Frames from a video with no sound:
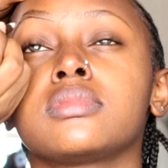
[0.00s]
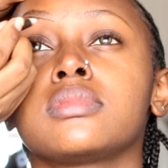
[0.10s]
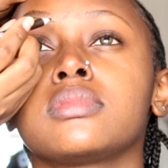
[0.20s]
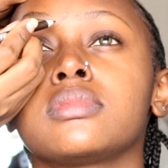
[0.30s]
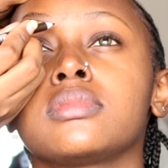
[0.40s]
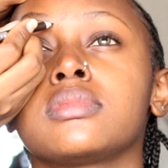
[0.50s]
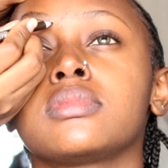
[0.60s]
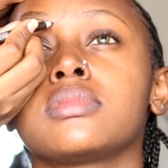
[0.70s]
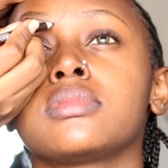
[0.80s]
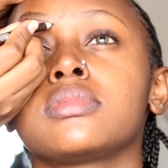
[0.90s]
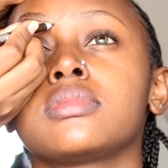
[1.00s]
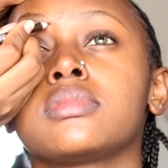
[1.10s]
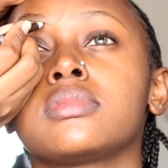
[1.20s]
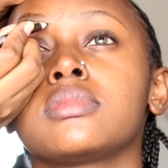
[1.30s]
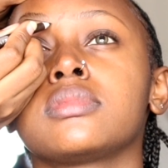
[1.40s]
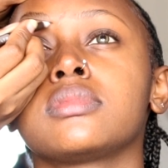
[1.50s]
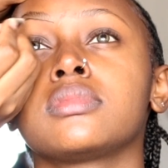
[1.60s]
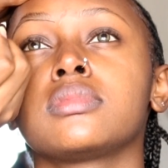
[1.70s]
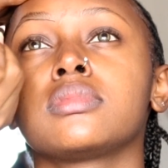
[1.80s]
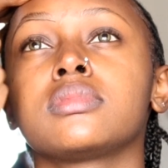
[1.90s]

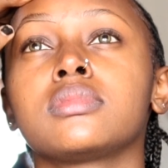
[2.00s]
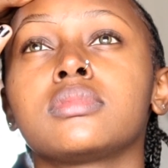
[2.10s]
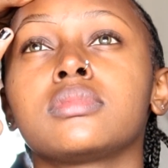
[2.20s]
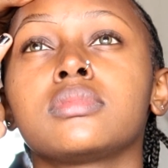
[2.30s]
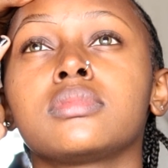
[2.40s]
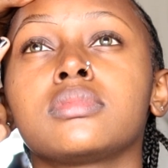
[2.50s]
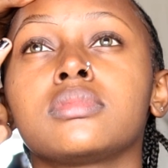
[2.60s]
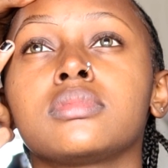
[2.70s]
Nobody speaks.